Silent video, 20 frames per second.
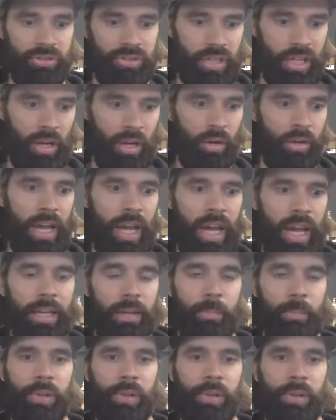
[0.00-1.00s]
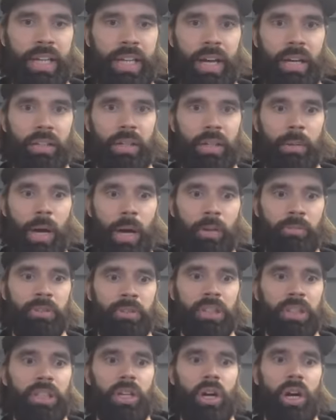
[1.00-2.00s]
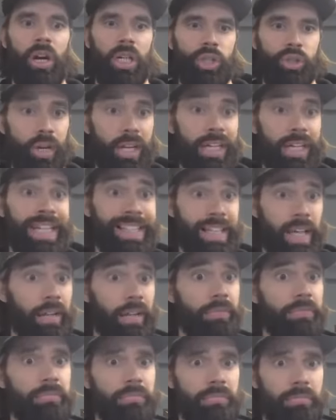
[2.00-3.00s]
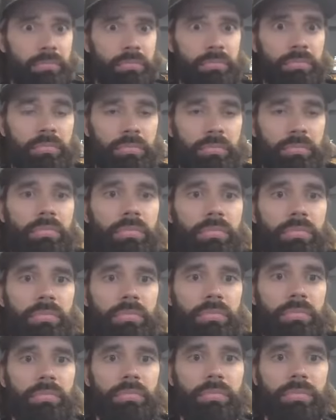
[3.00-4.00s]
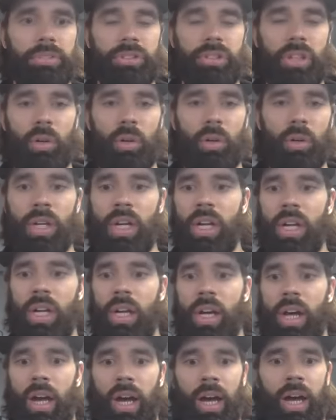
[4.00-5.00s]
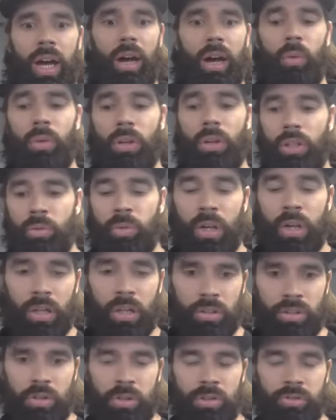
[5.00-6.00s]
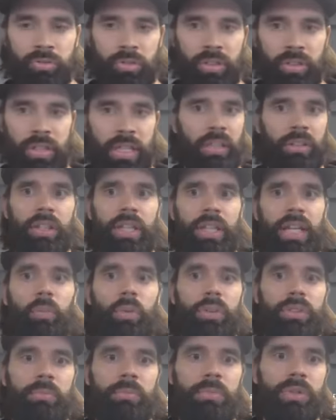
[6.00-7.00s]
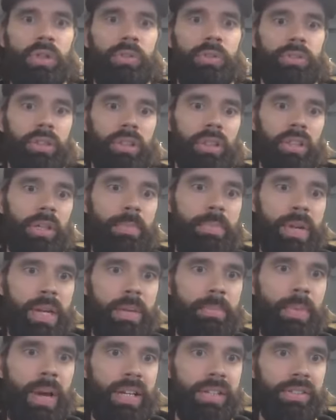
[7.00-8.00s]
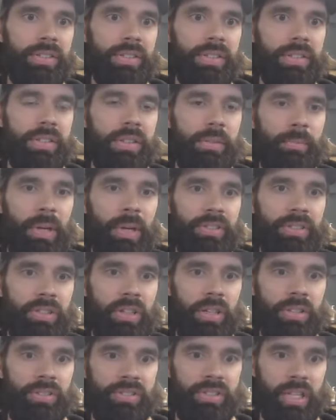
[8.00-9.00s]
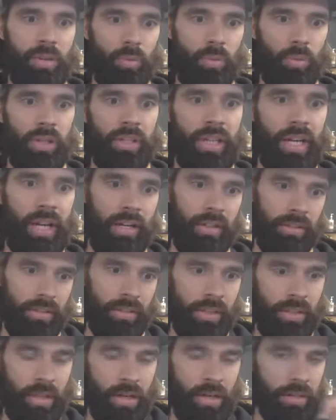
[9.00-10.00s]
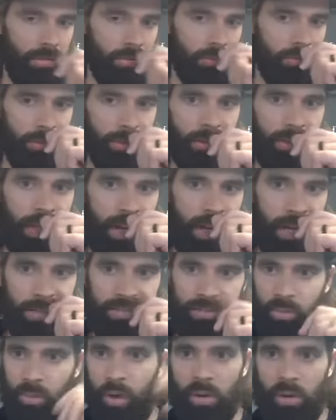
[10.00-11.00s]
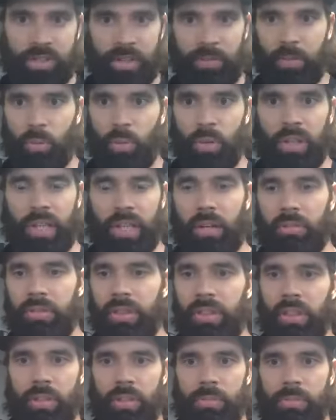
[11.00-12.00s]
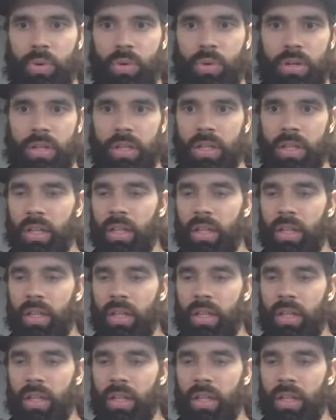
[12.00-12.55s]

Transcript: say, okay, I can put down a really hard training day. So what you want to do is kind of look at what the moves are going to be based on, say, the workout. In our class, we always have the workout written on the board,